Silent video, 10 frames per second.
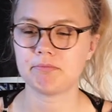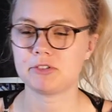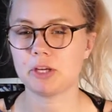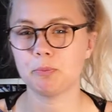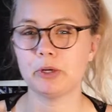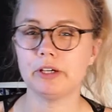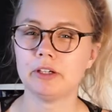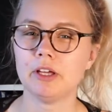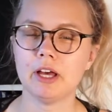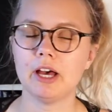somewhere
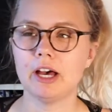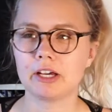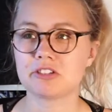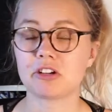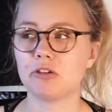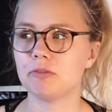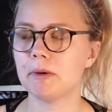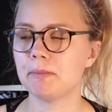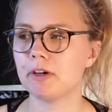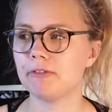because I can't
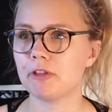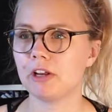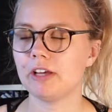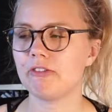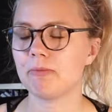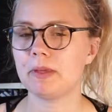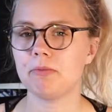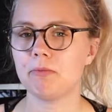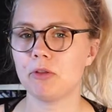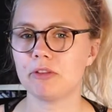remember for the life of
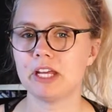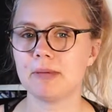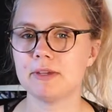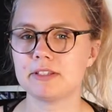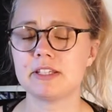me what the name is.